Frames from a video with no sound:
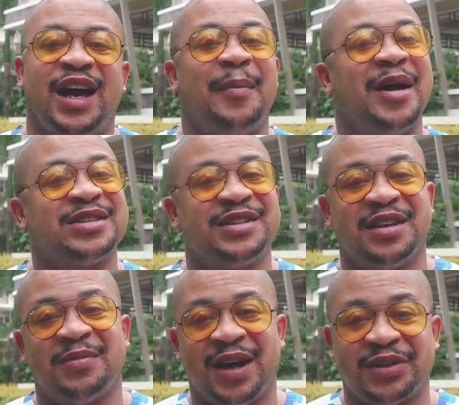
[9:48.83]
I'm actually
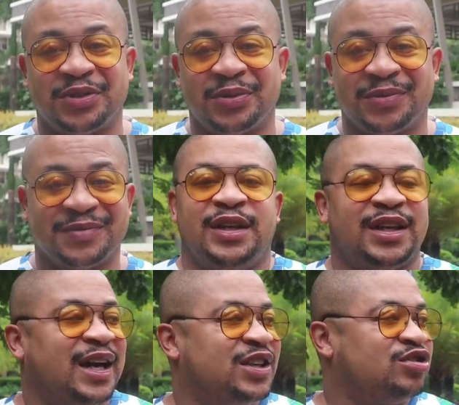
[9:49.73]
getting mine soon. Yeah,
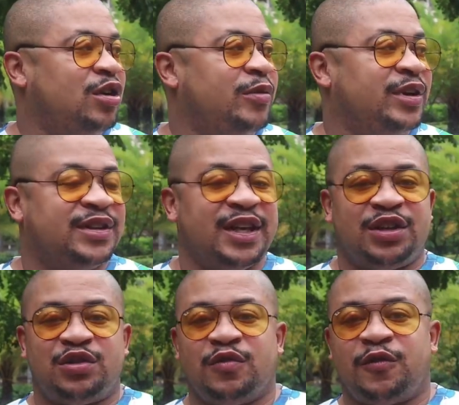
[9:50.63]
guys, so I want to
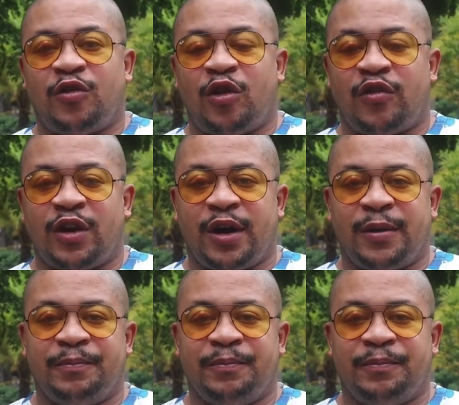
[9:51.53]
thank you for